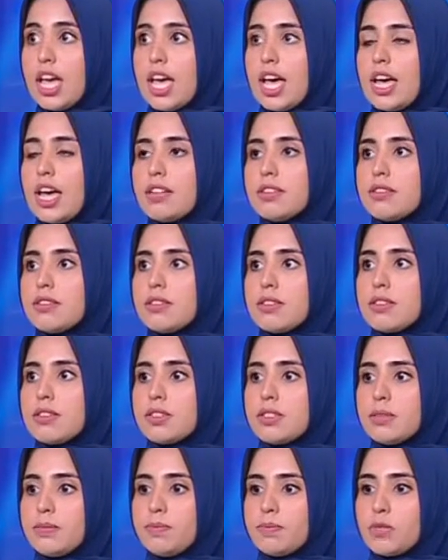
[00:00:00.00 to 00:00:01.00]
and
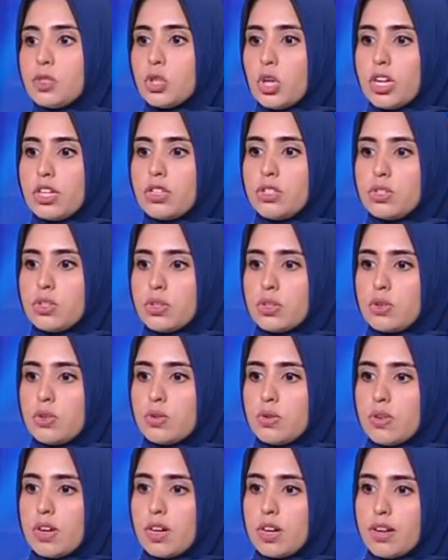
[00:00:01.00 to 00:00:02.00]
try
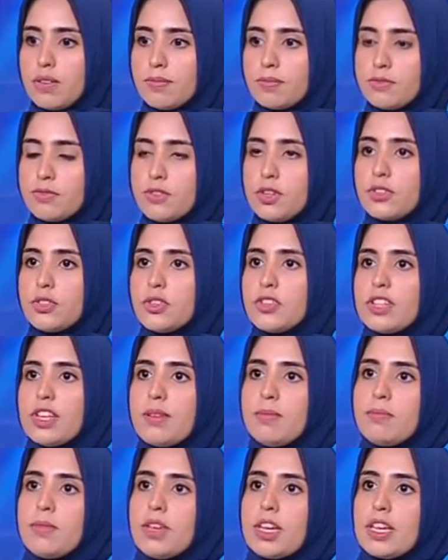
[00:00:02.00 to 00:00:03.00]
to filter
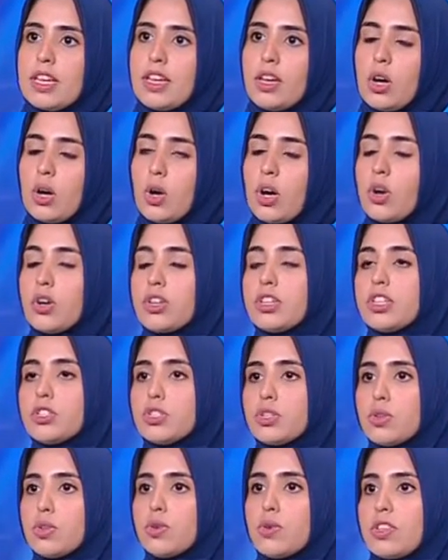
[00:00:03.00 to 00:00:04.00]
them according
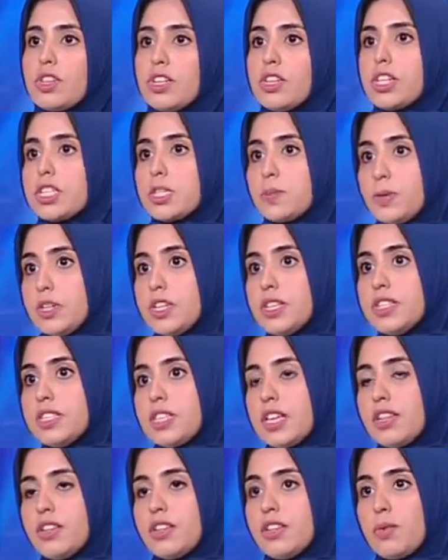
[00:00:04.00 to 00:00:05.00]
to their
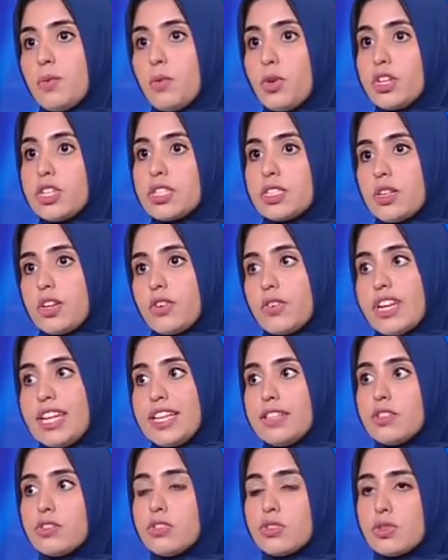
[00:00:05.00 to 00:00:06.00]
experience and the works
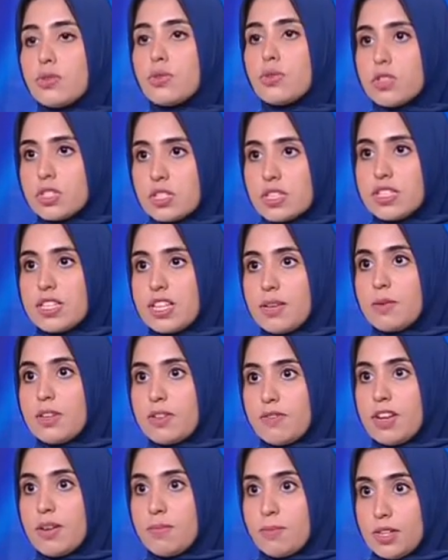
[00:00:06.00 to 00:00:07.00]
related to sustainable
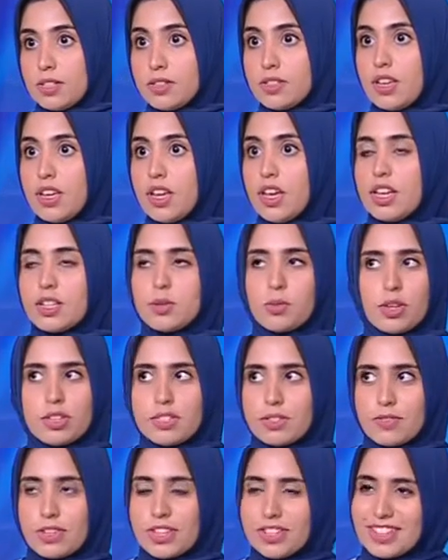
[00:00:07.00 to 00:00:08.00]
development. It
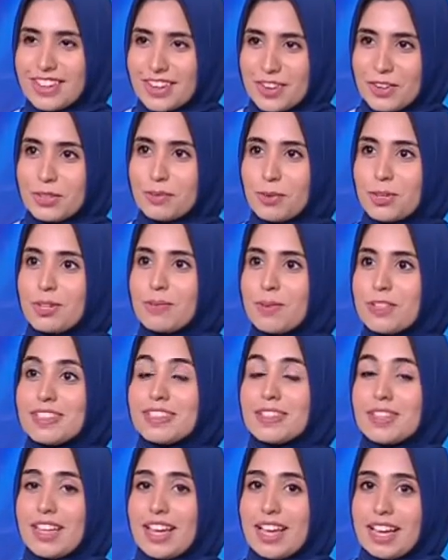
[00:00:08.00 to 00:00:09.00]
was very hard work,
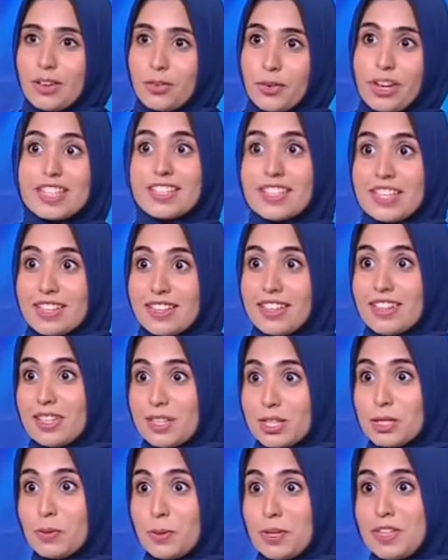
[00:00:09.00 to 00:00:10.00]
but a great
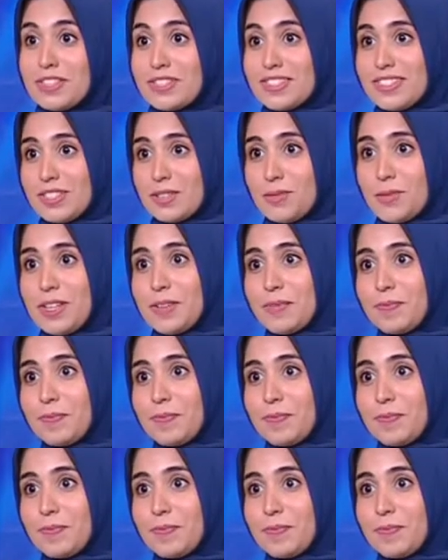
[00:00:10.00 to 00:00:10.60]
experience to me.